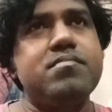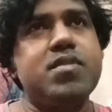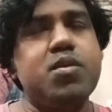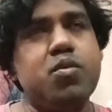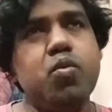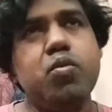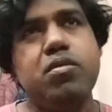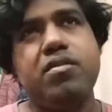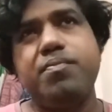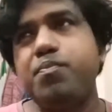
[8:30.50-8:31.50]
the
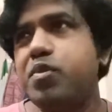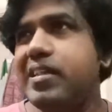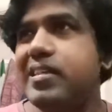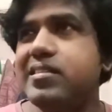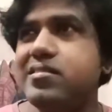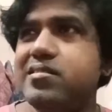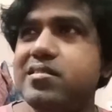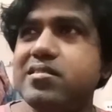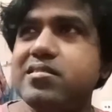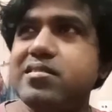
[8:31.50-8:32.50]
role of police,
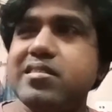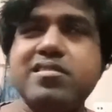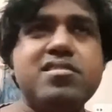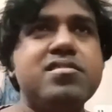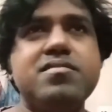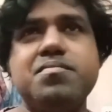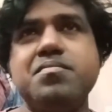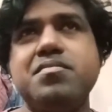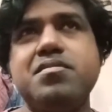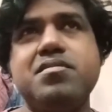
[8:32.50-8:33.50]
the
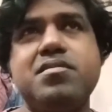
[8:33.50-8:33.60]
systems,